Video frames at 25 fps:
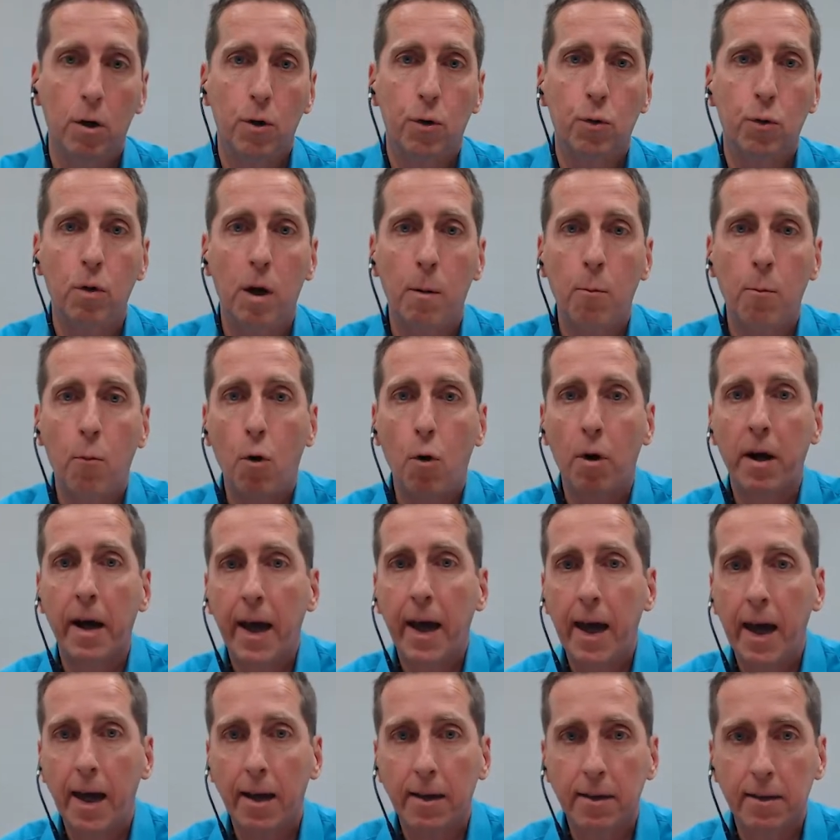to a more
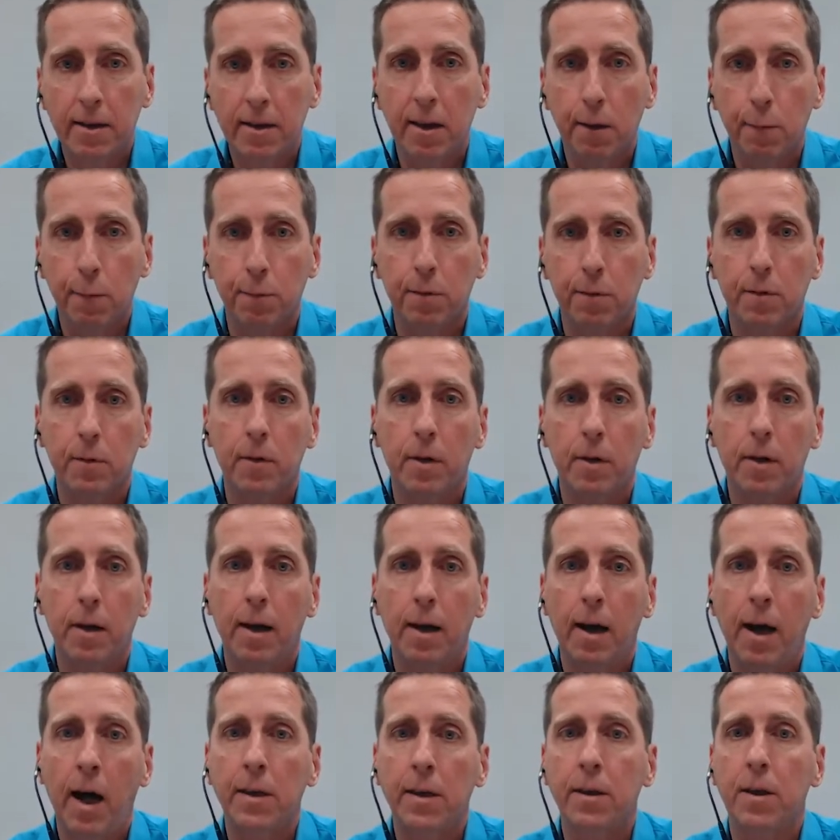active,
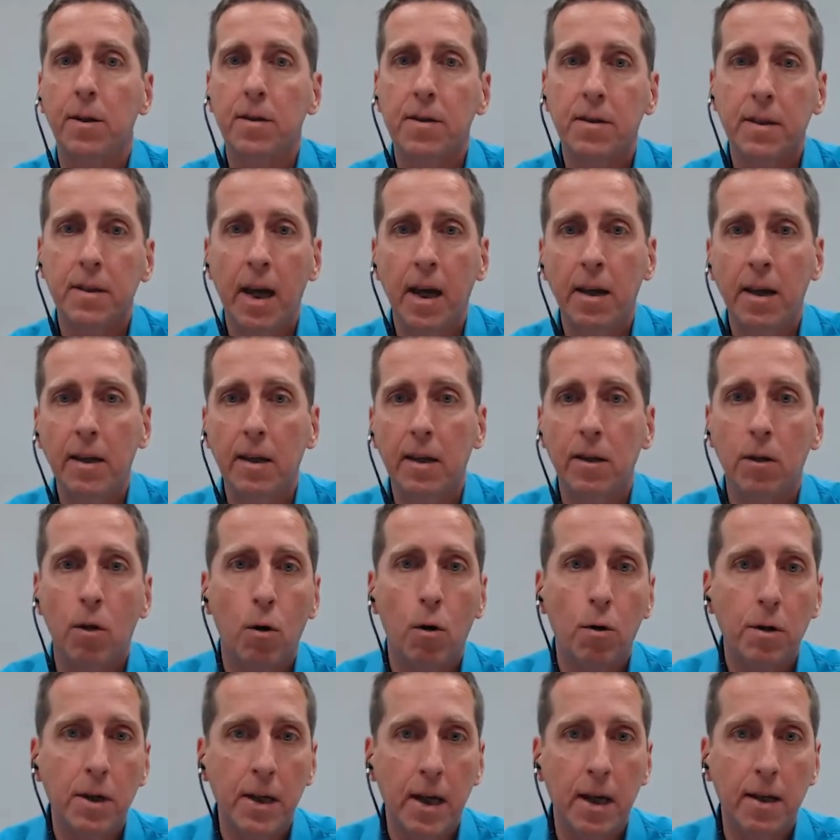
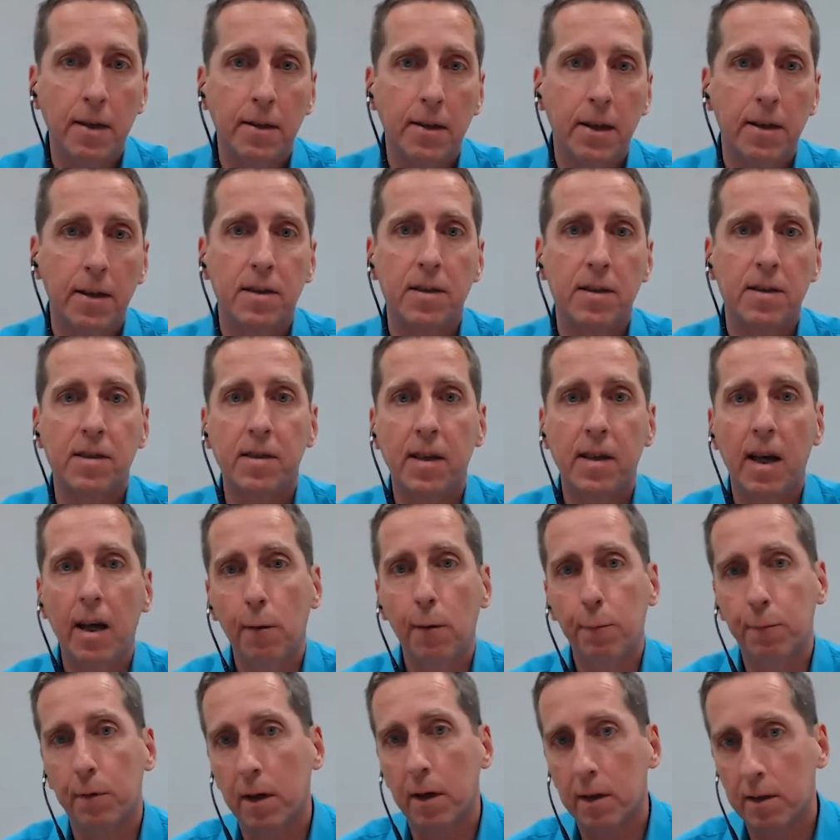understanding-oriented
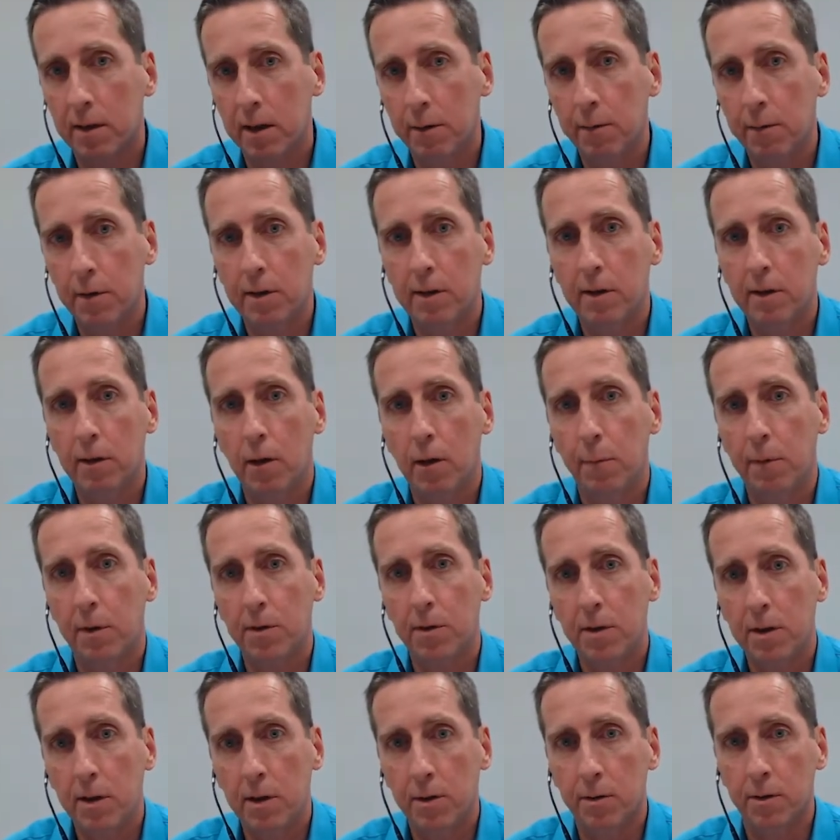self-activity of the
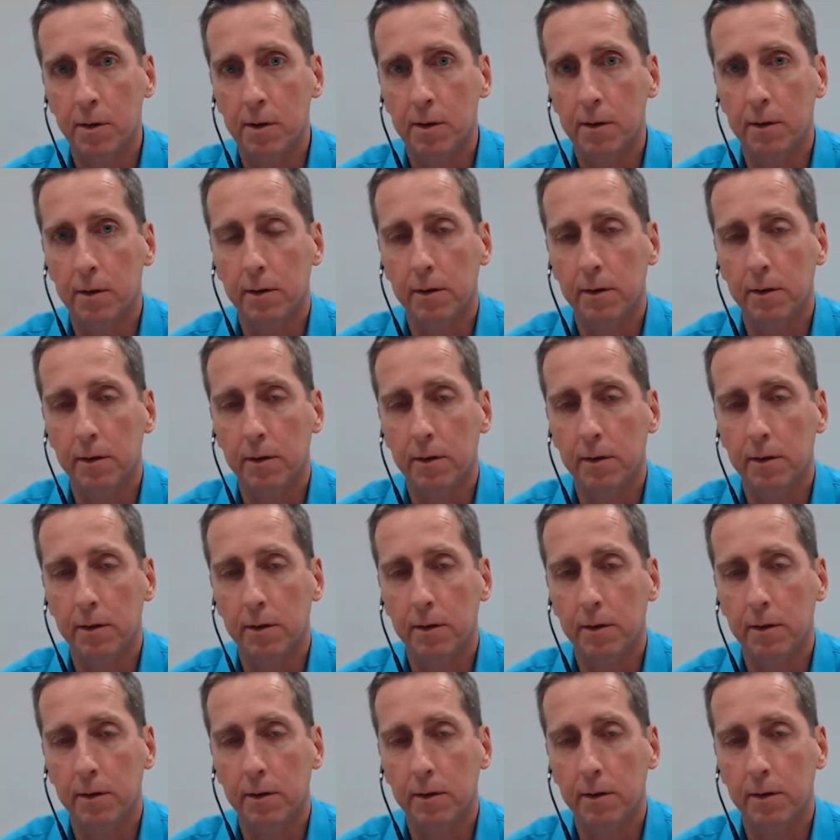children.